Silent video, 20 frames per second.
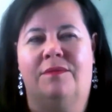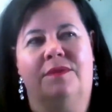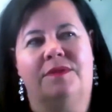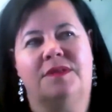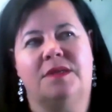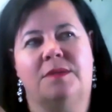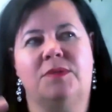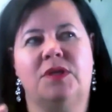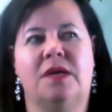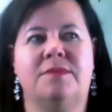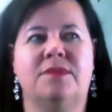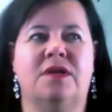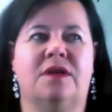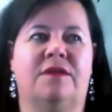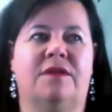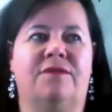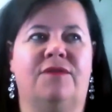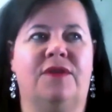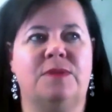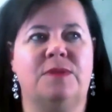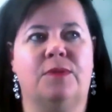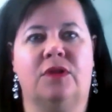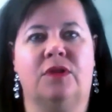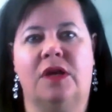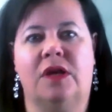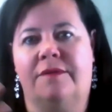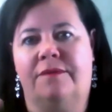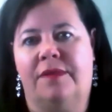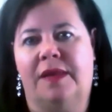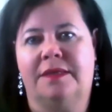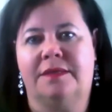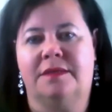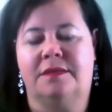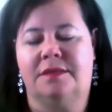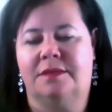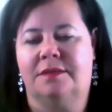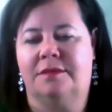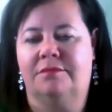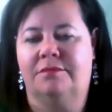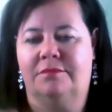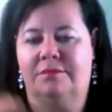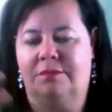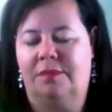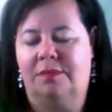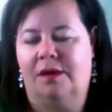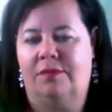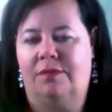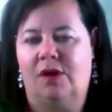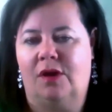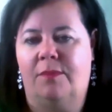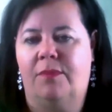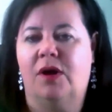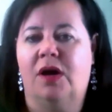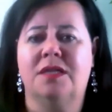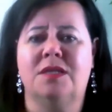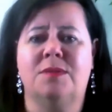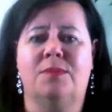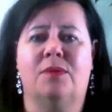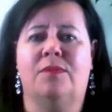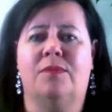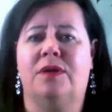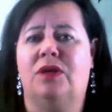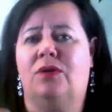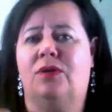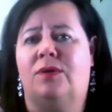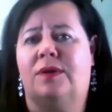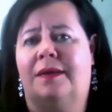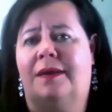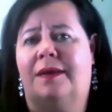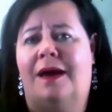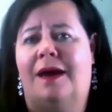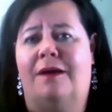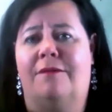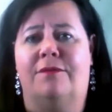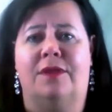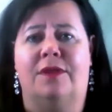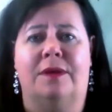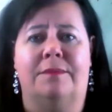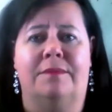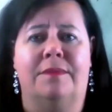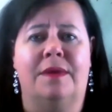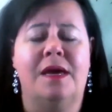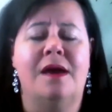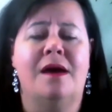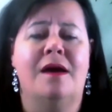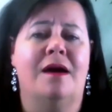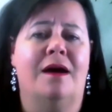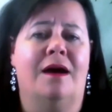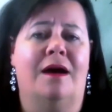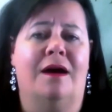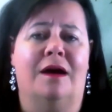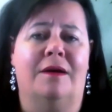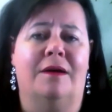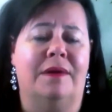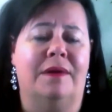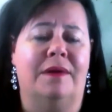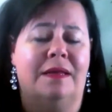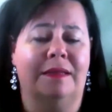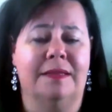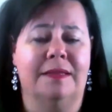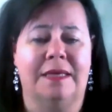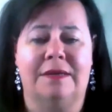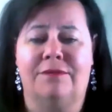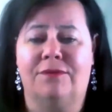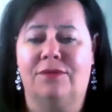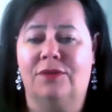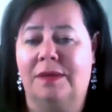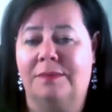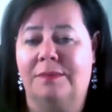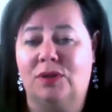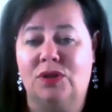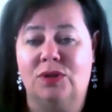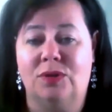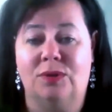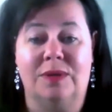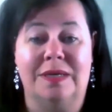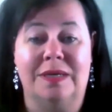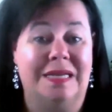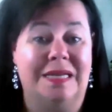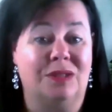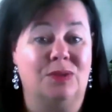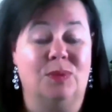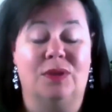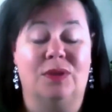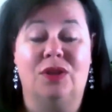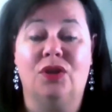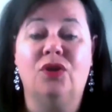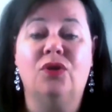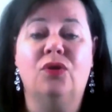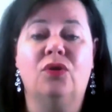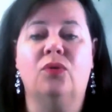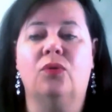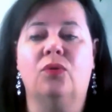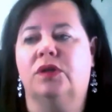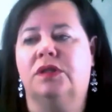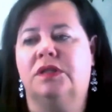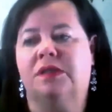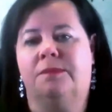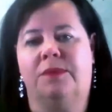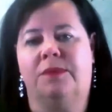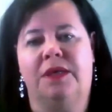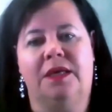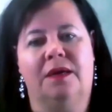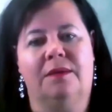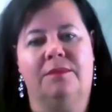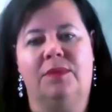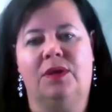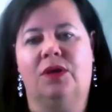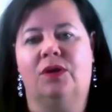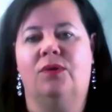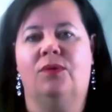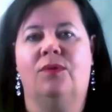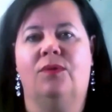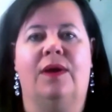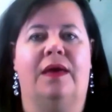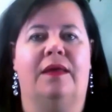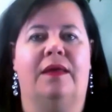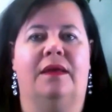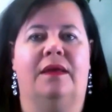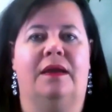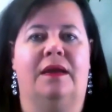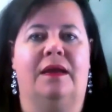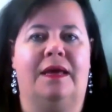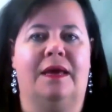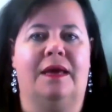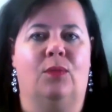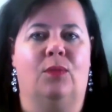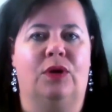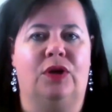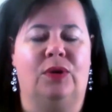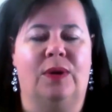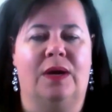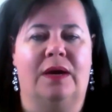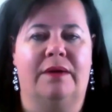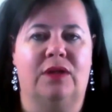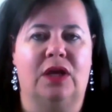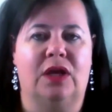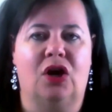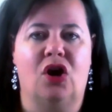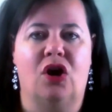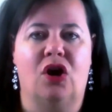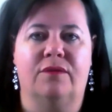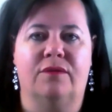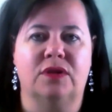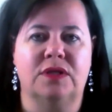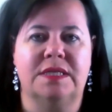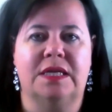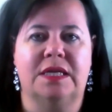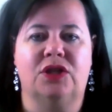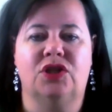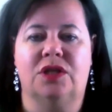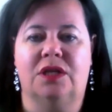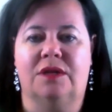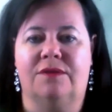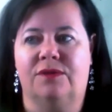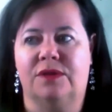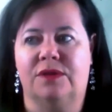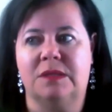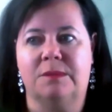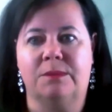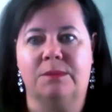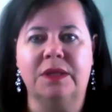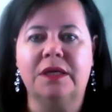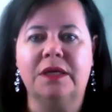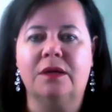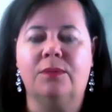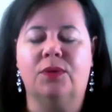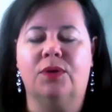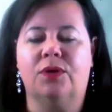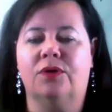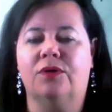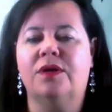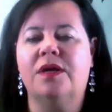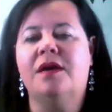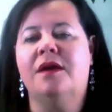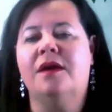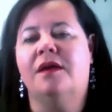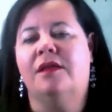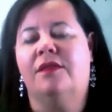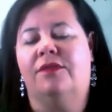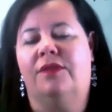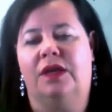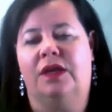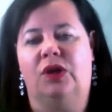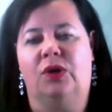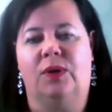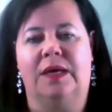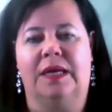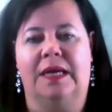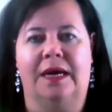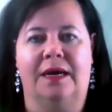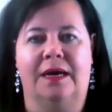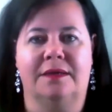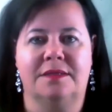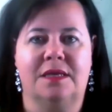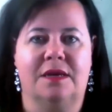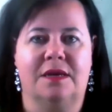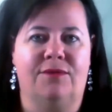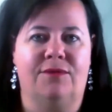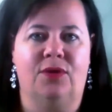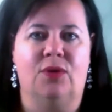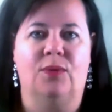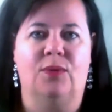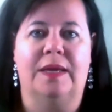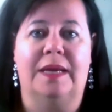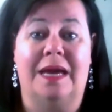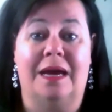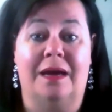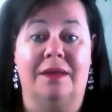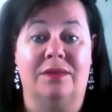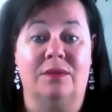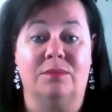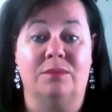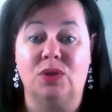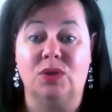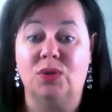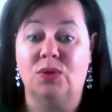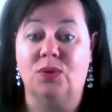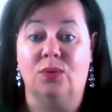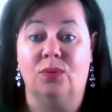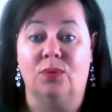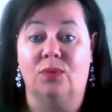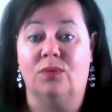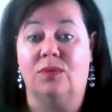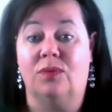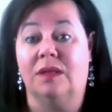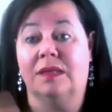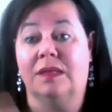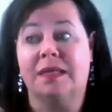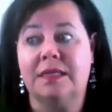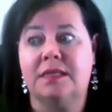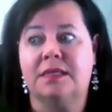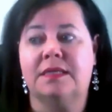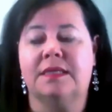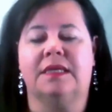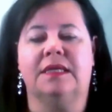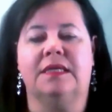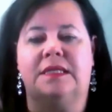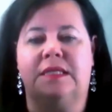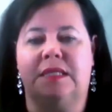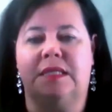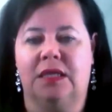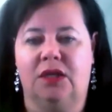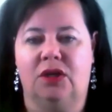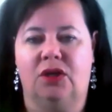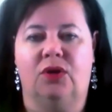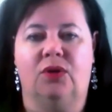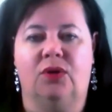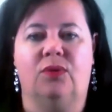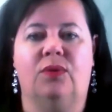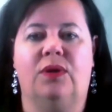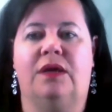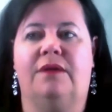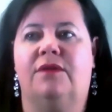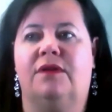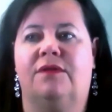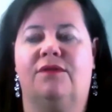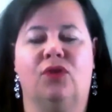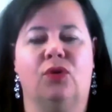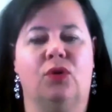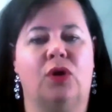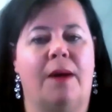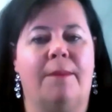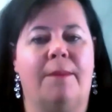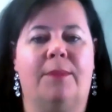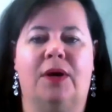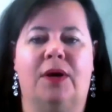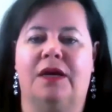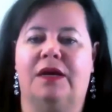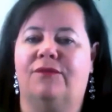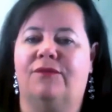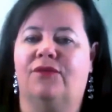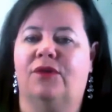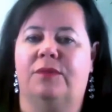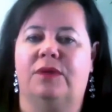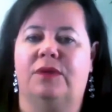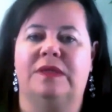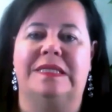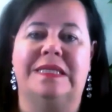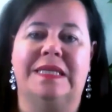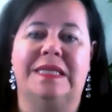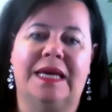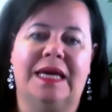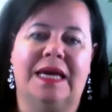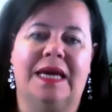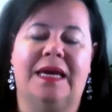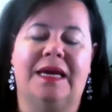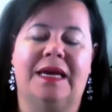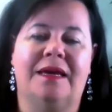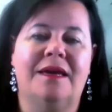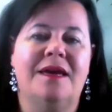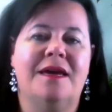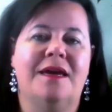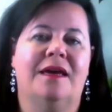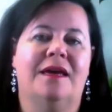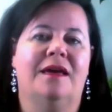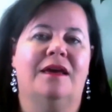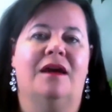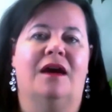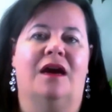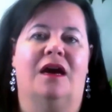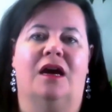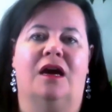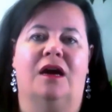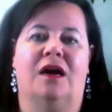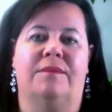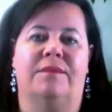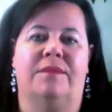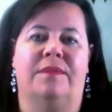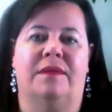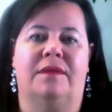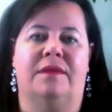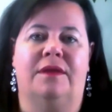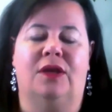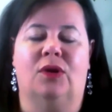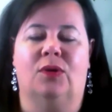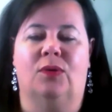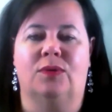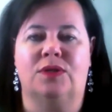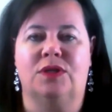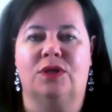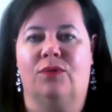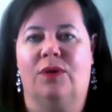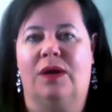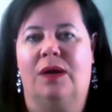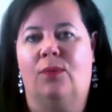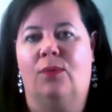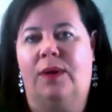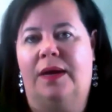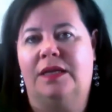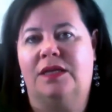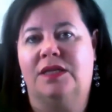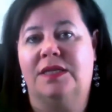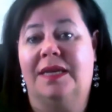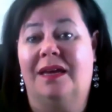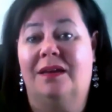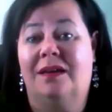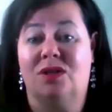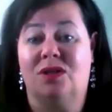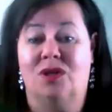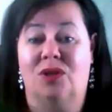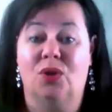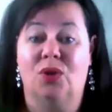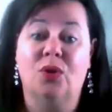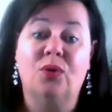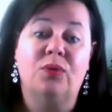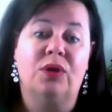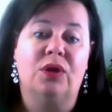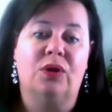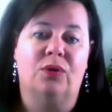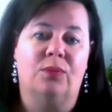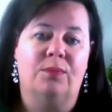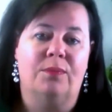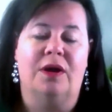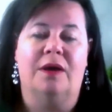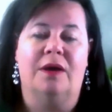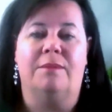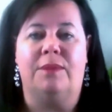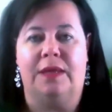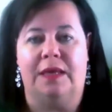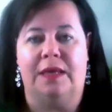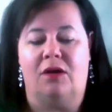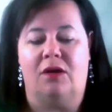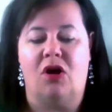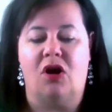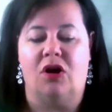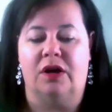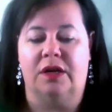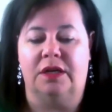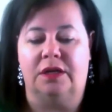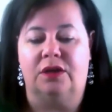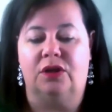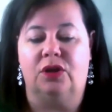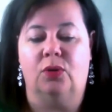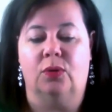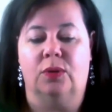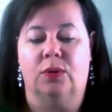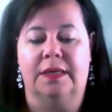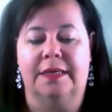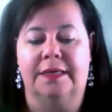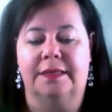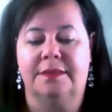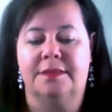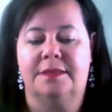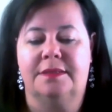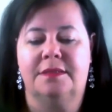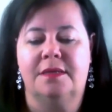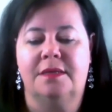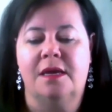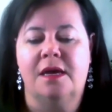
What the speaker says: Sometimes on the Facebook Live that's not possible, but you can have them a link for them to connect with you or to PM you, and then again, when you have that conversation, if it's applicable, then you can ask if you can add them to the list to continue, even if they're not buying from you today. It's a great way to get to know you by being on your list.